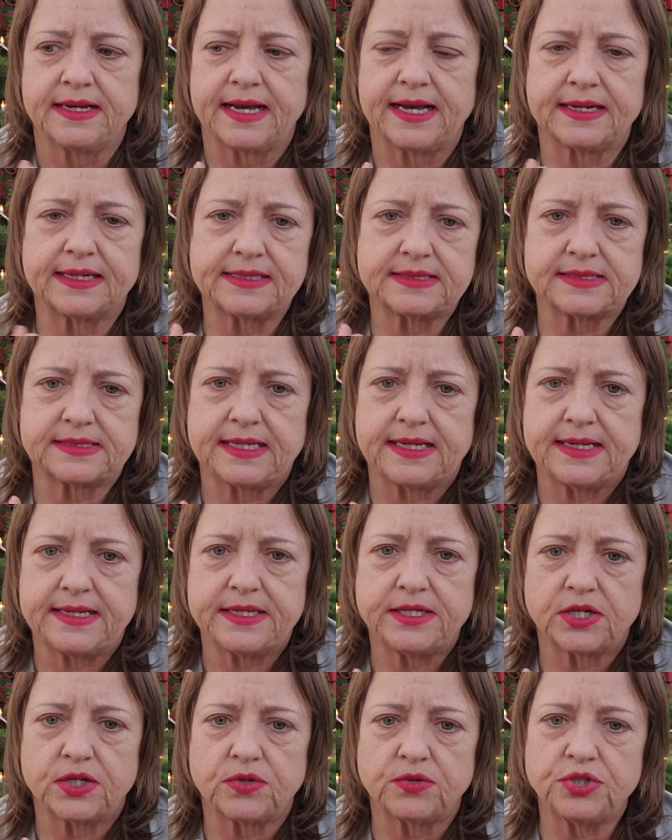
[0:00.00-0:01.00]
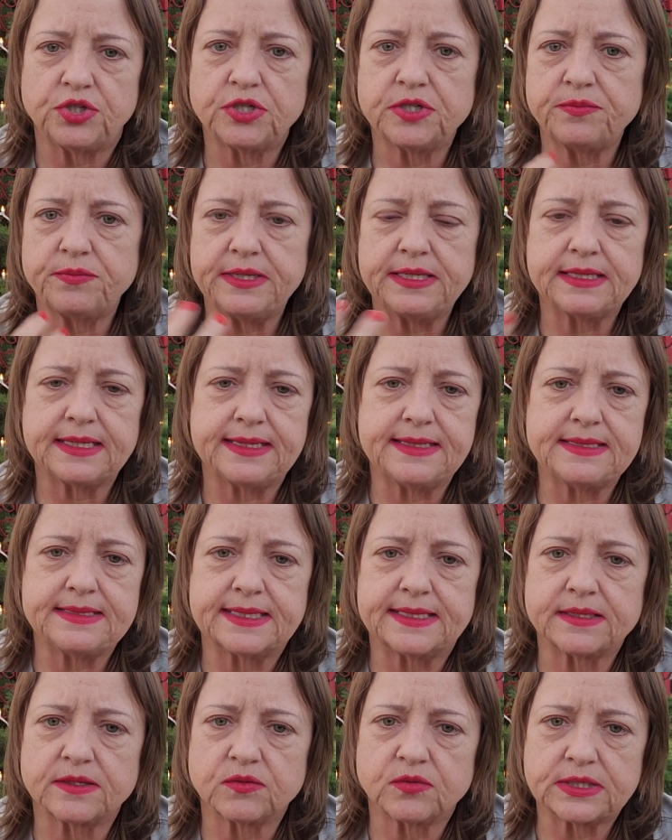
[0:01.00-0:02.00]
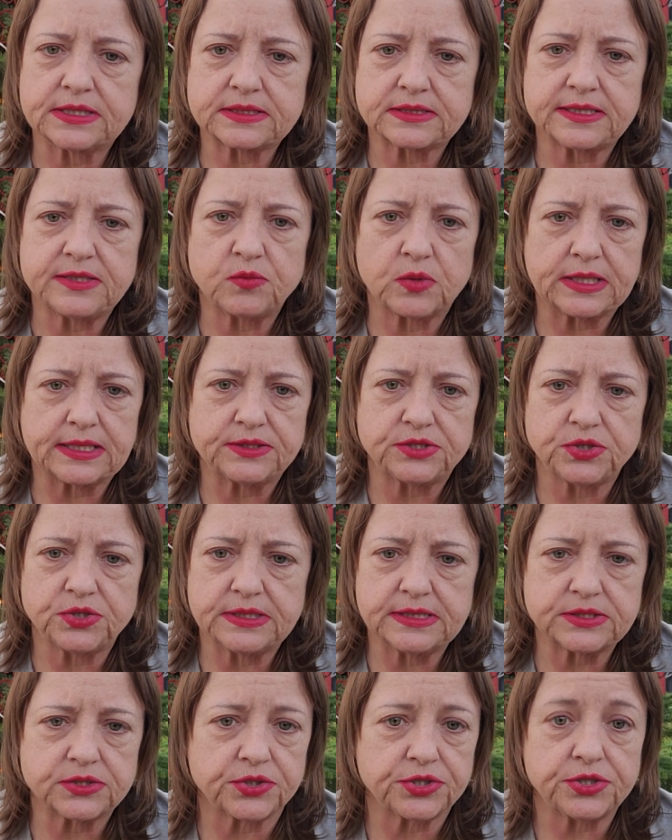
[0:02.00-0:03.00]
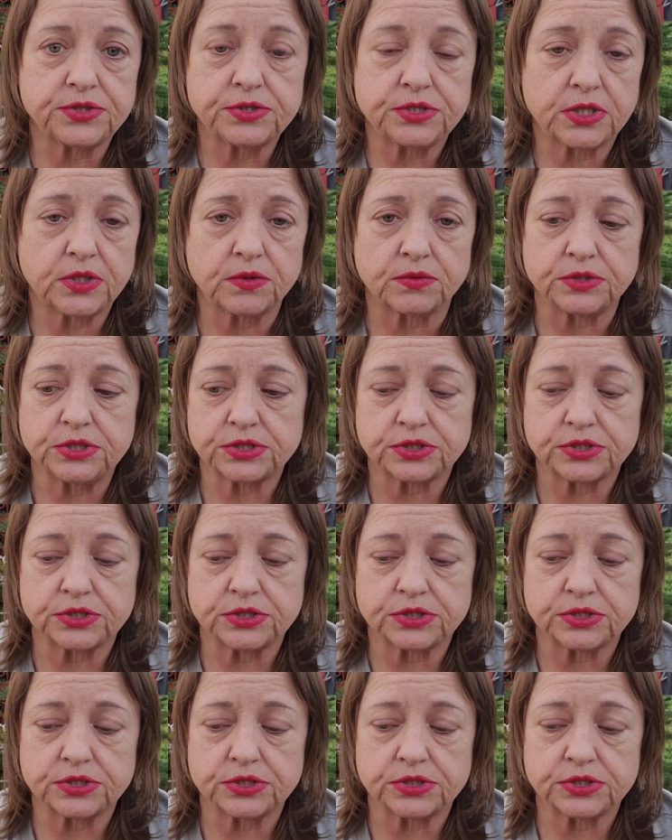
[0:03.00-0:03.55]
and I say, you can be laying down and resting while I this, or you don't.